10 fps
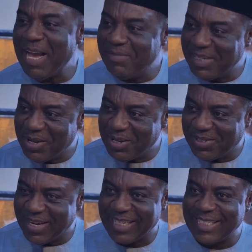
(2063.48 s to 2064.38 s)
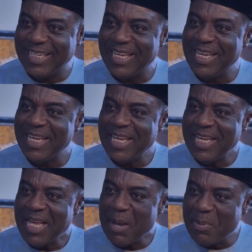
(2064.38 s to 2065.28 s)
have the contract.
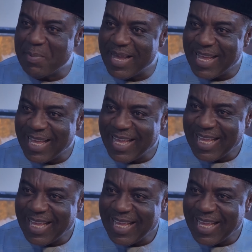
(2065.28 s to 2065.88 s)
IBBEH,